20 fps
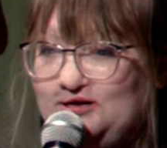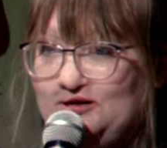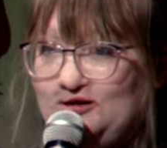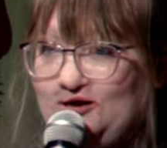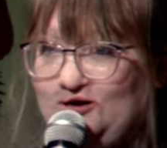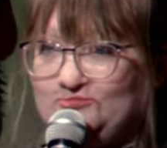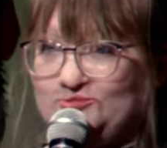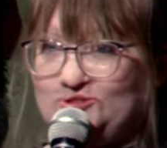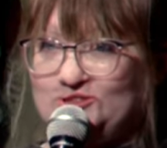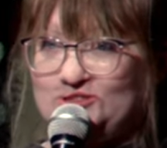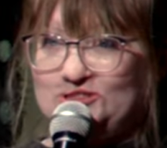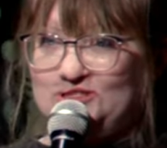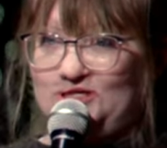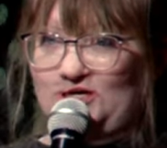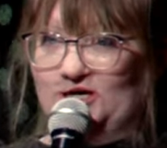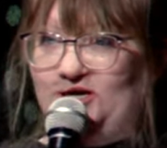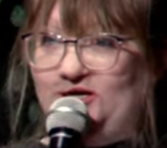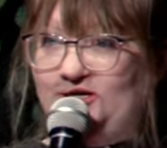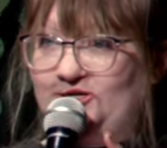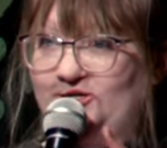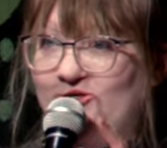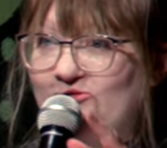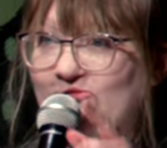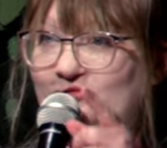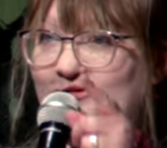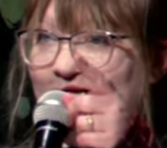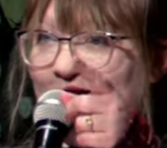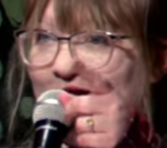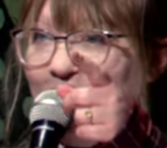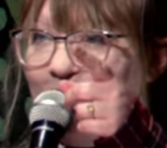And I'm just like,
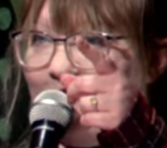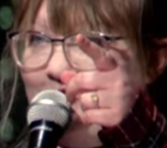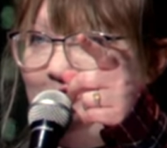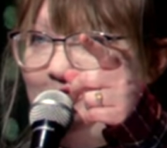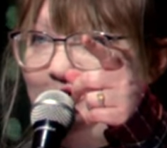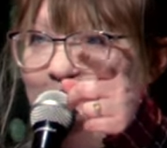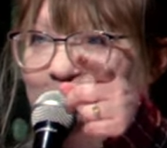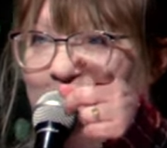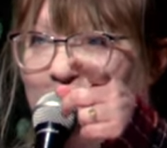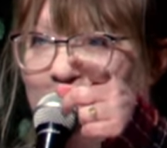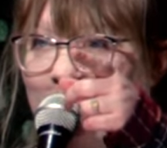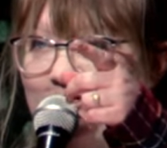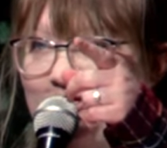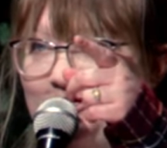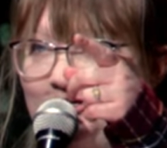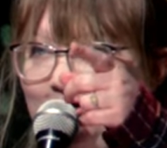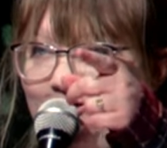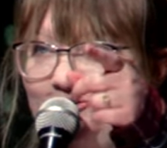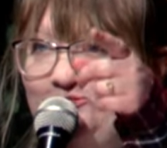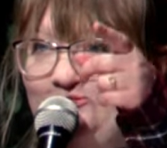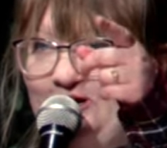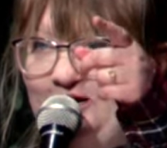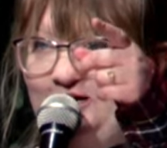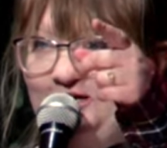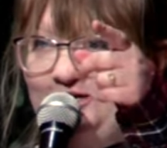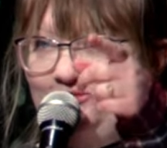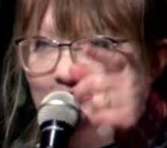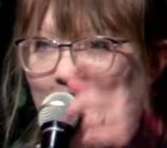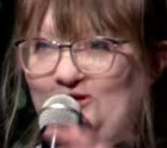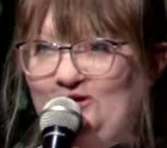you get out there and go find